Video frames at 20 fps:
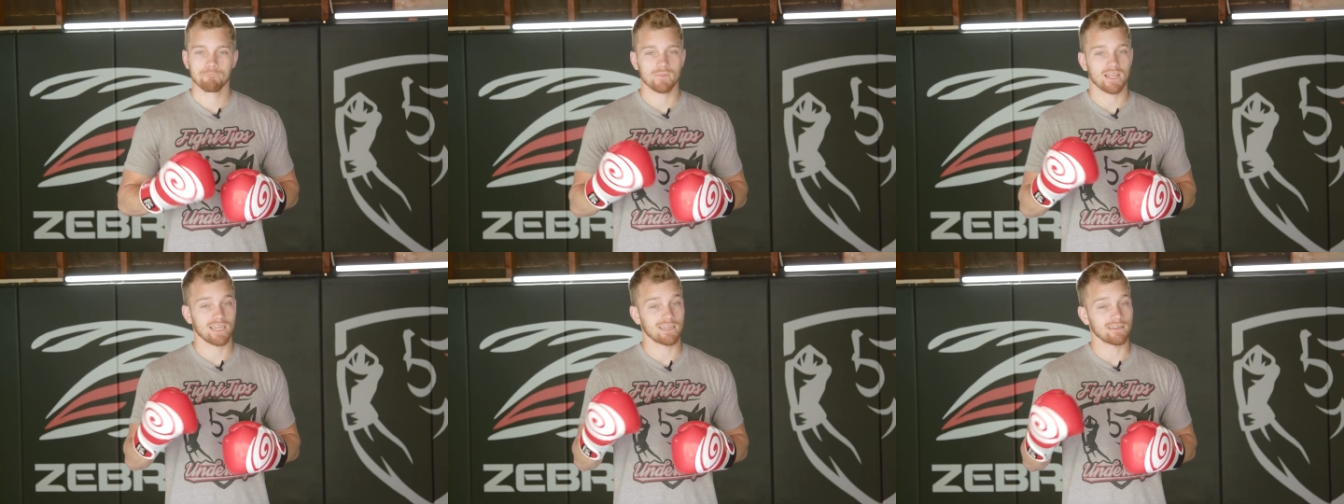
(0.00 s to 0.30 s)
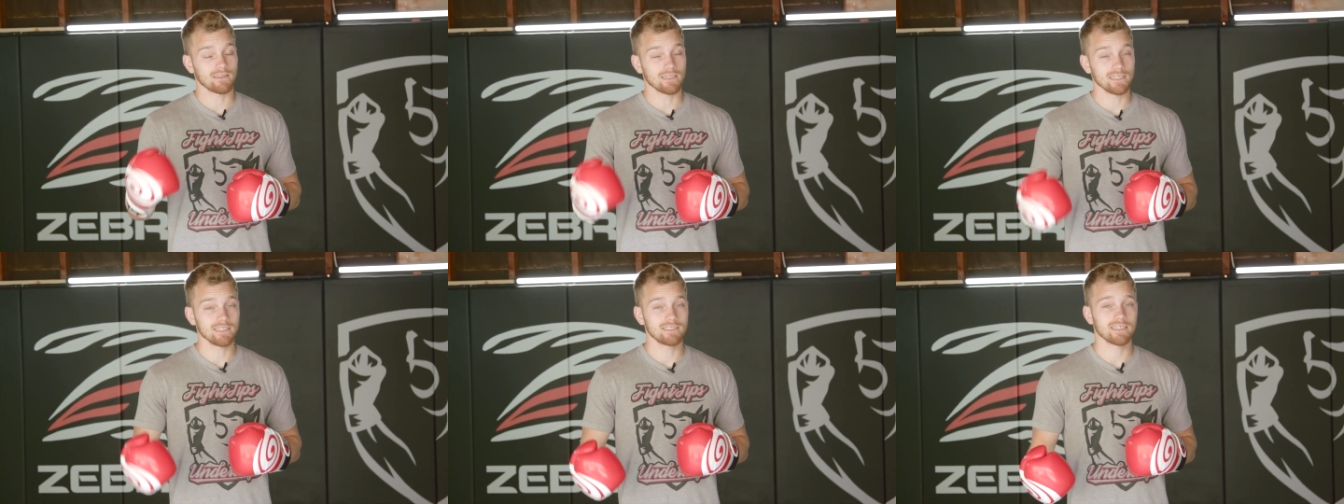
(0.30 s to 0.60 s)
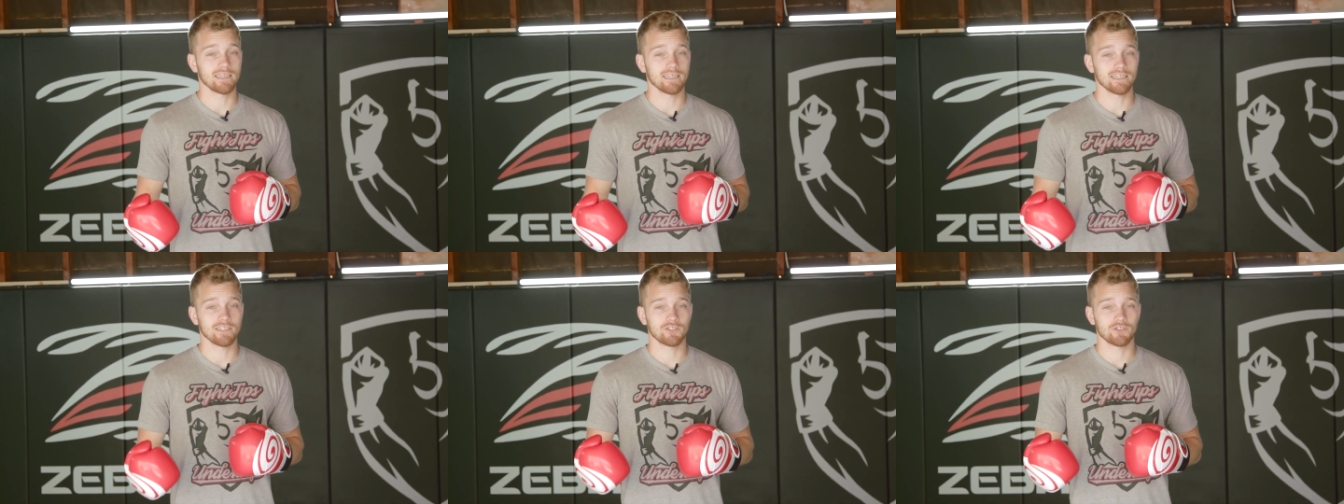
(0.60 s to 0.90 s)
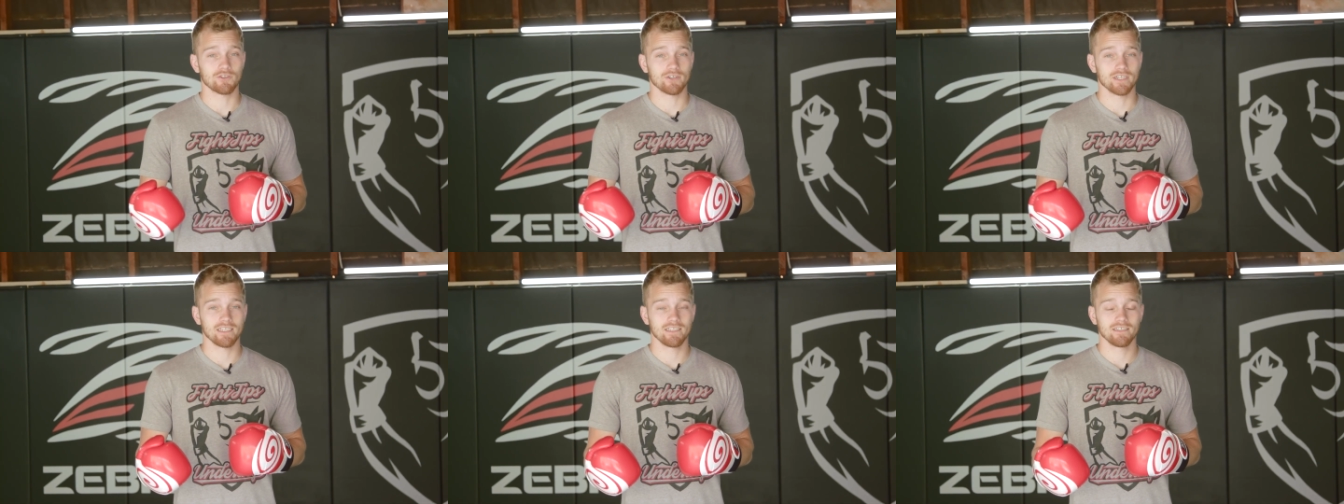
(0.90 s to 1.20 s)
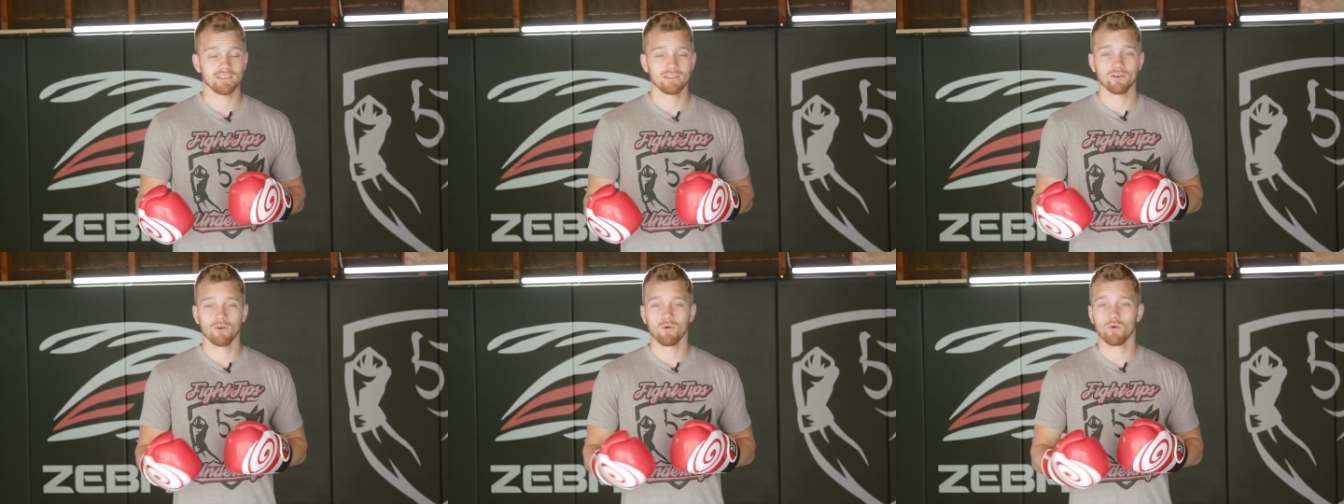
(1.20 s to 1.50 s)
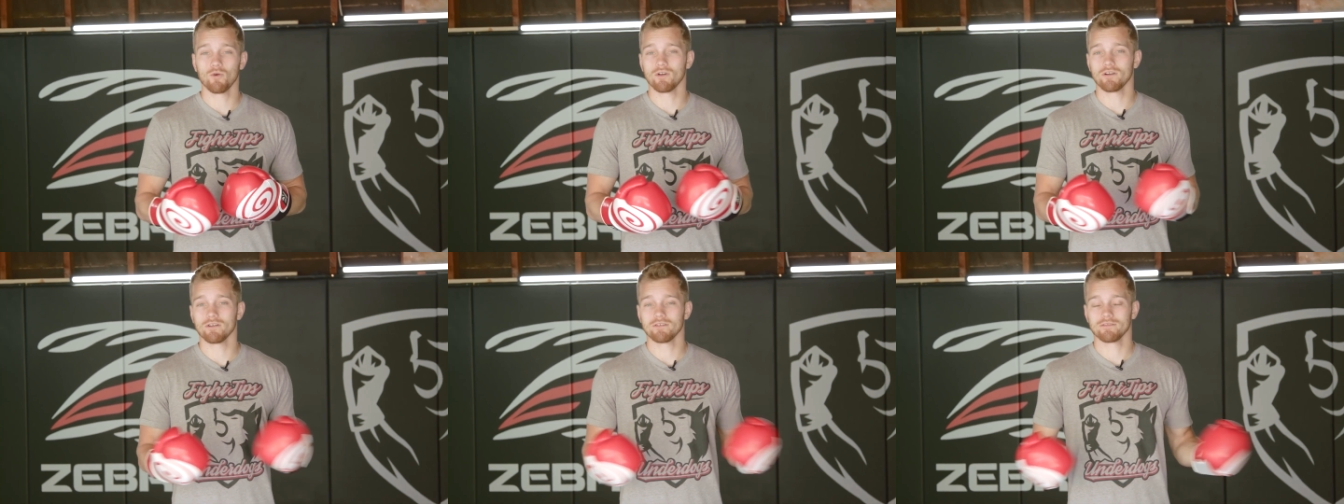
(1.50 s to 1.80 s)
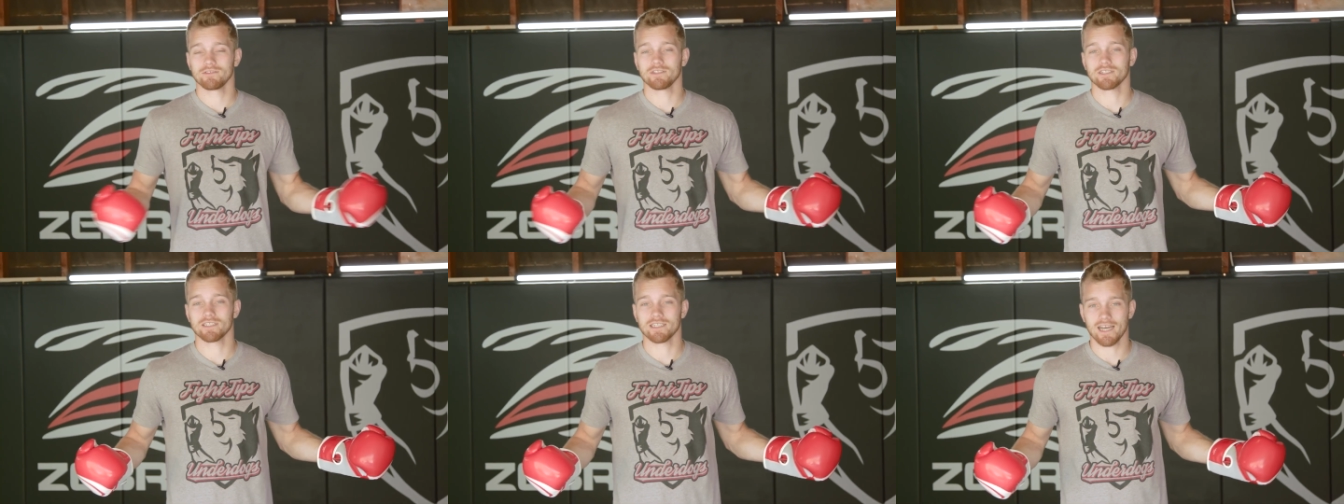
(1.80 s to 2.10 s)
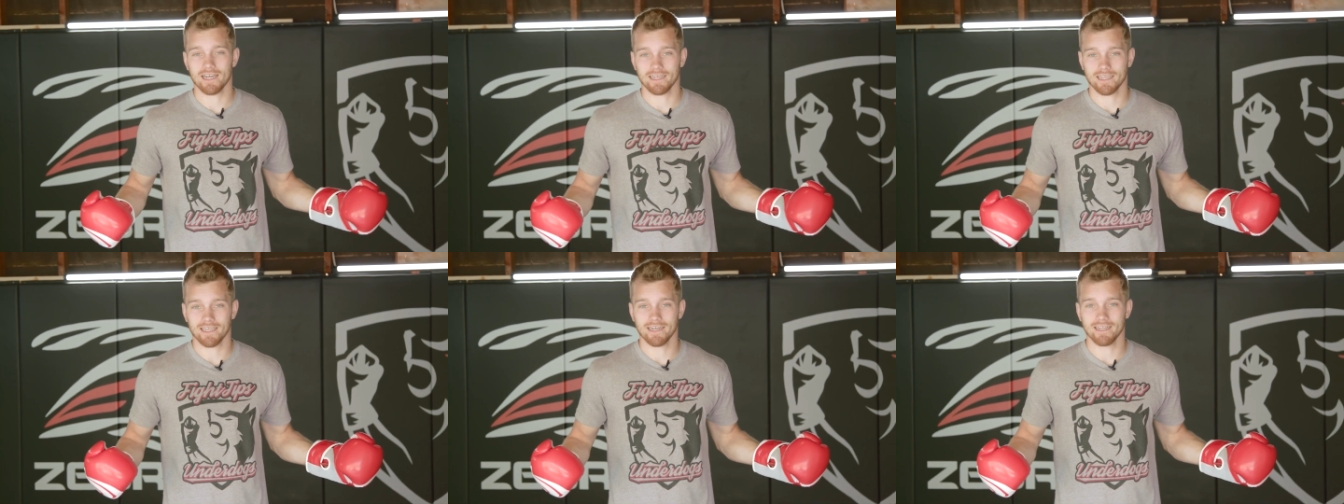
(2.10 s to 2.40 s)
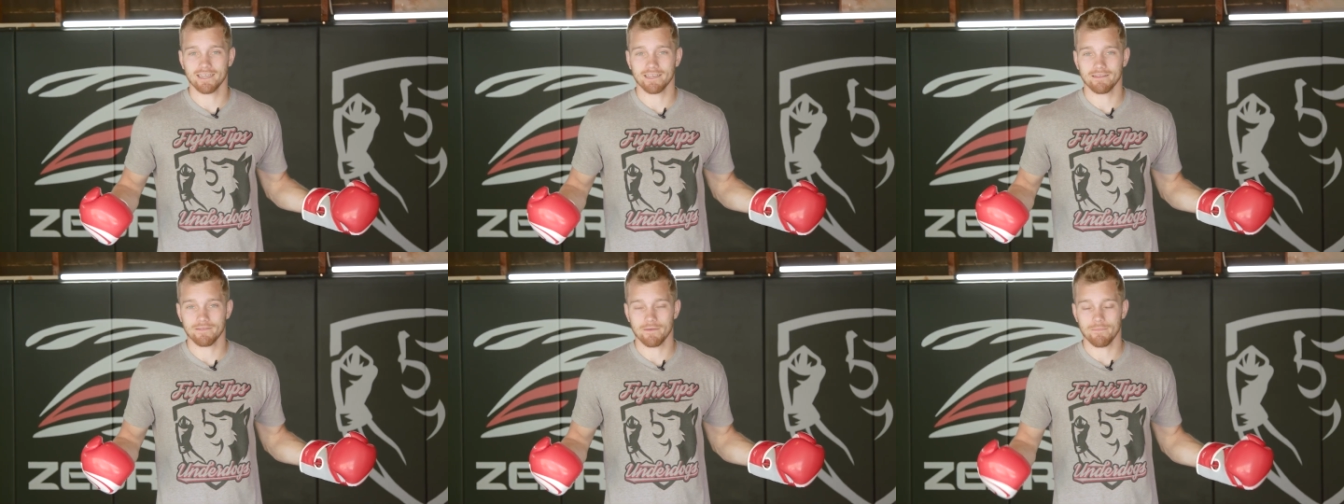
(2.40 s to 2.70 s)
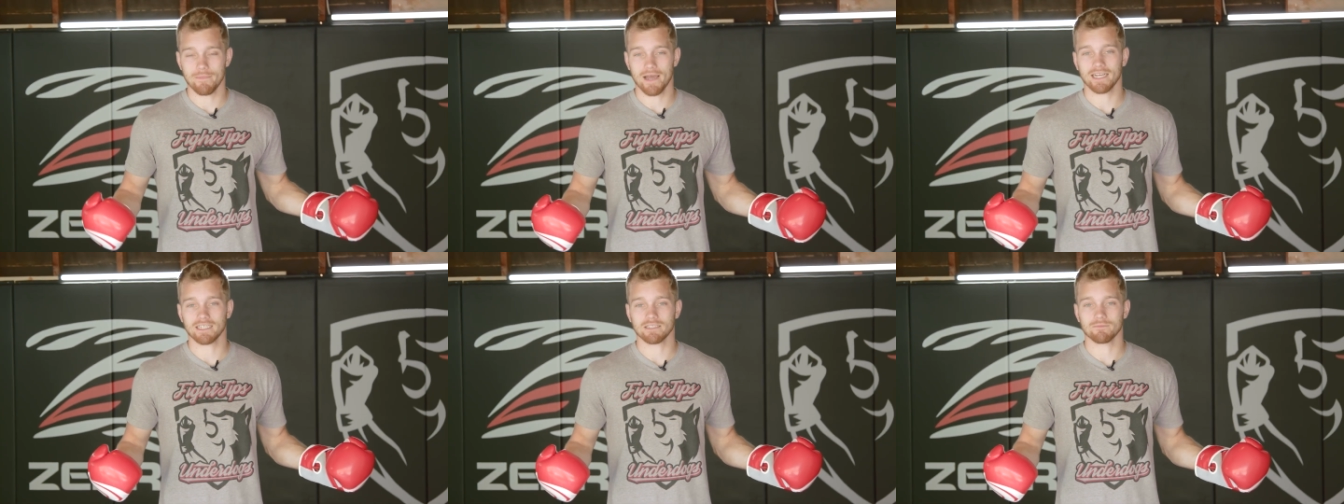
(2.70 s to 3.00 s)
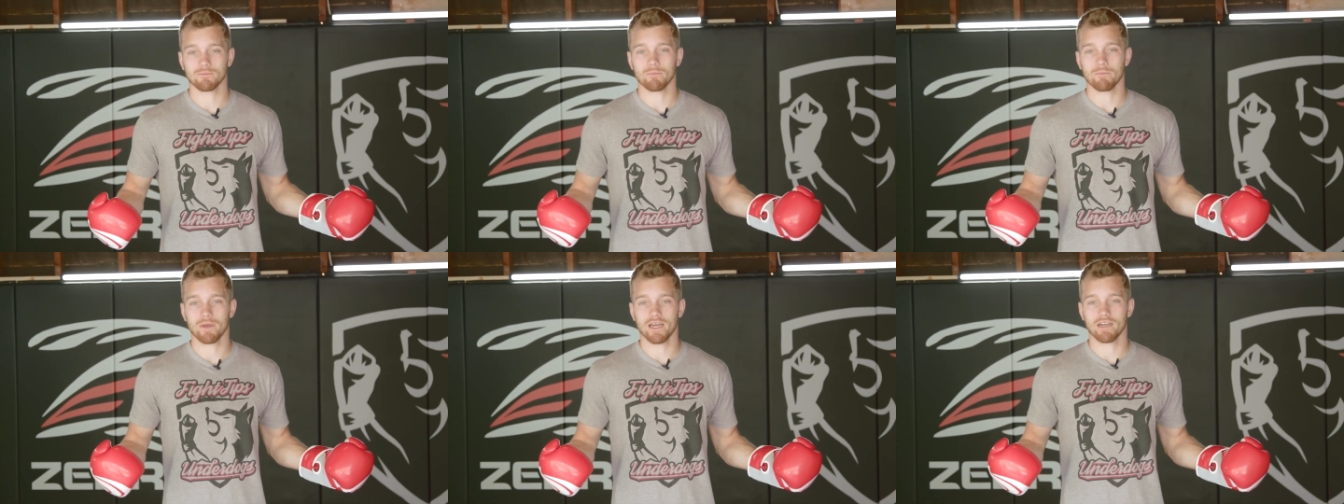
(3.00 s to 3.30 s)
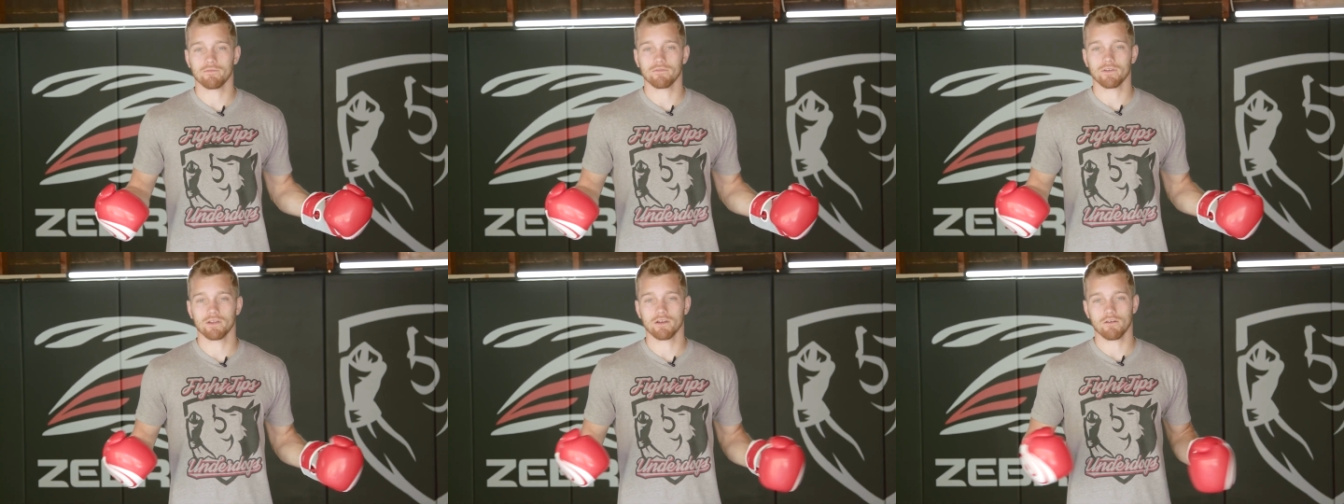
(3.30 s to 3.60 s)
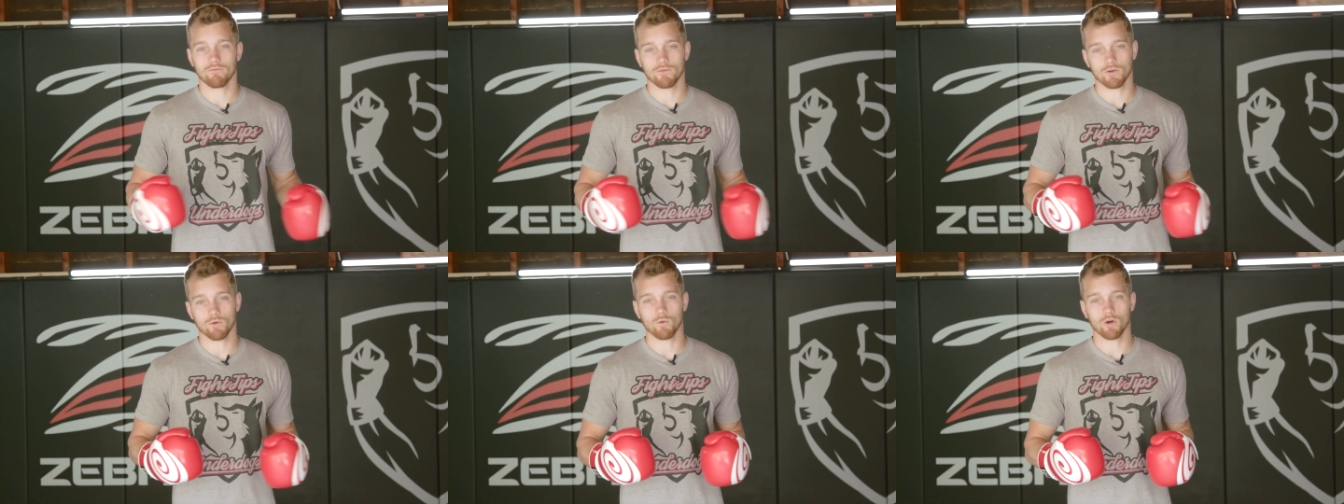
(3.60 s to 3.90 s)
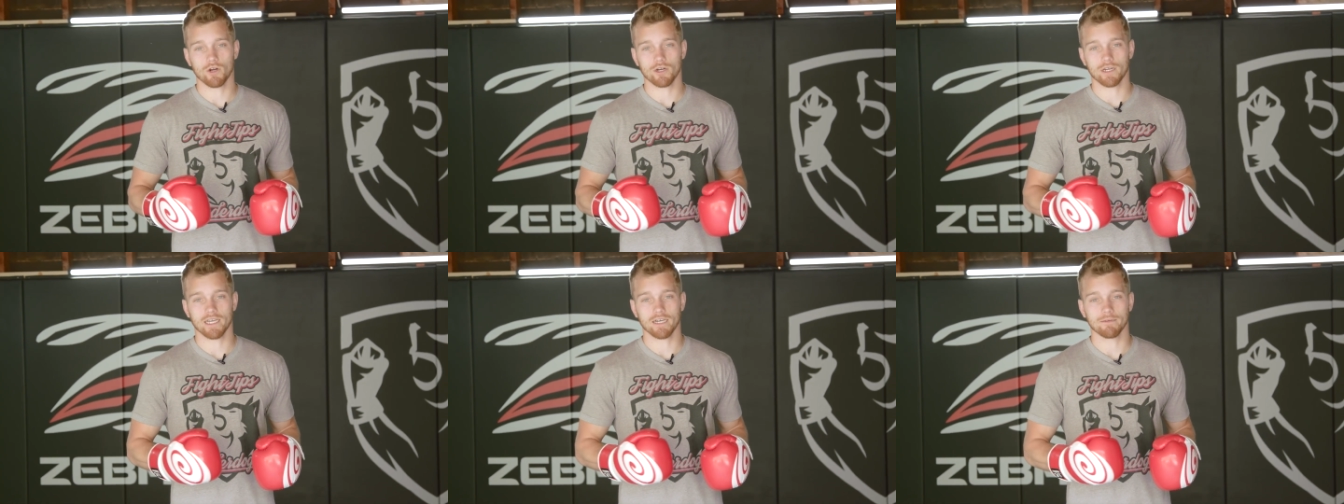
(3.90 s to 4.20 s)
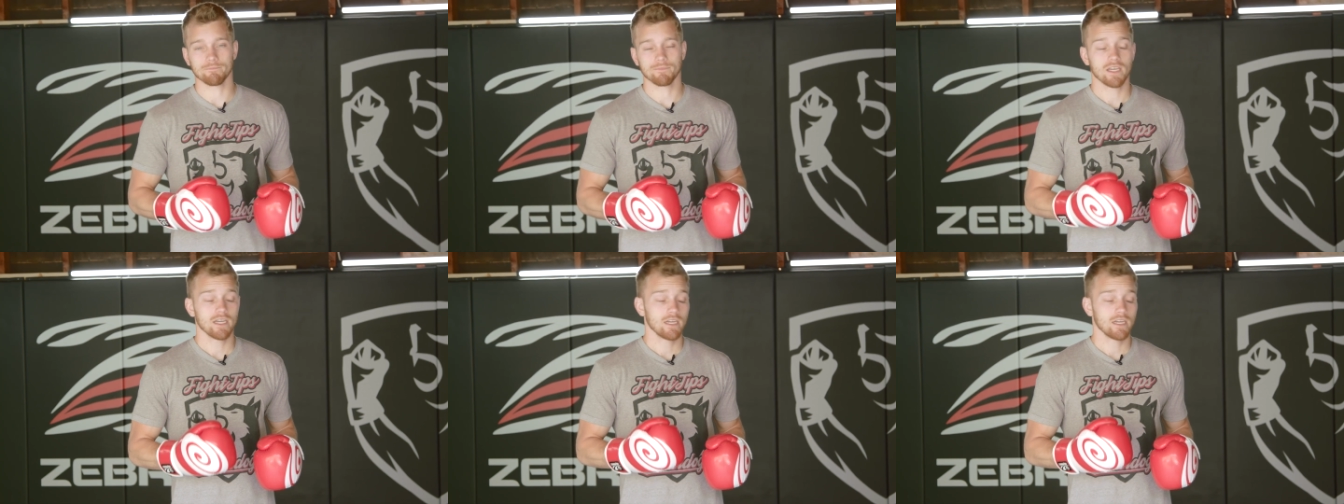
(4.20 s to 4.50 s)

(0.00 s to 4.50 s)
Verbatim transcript: that could lead to injury or just not getting the maximum benefit of your workout.